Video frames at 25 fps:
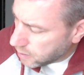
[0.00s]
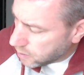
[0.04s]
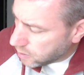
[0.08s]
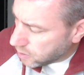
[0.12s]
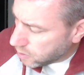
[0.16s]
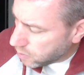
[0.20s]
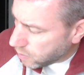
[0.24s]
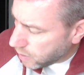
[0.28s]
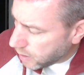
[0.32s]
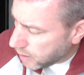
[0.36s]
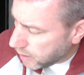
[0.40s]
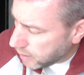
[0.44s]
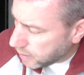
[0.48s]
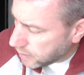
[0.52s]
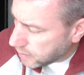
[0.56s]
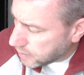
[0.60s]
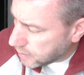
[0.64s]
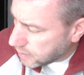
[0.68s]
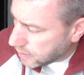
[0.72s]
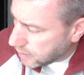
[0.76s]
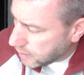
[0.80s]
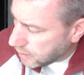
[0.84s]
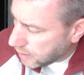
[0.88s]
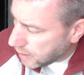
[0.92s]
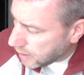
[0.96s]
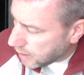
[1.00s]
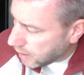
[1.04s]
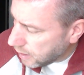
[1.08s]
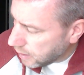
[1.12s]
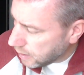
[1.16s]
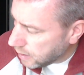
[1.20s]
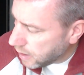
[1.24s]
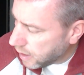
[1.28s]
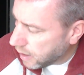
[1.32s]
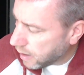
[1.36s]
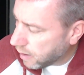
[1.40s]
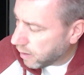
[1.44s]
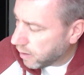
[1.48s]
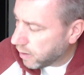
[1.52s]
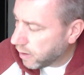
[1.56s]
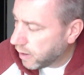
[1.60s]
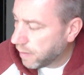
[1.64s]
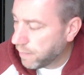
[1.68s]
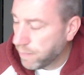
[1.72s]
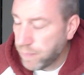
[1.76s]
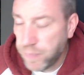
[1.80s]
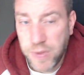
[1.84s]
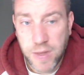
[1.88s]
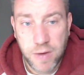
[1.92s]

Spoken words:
Do I see? Yeah,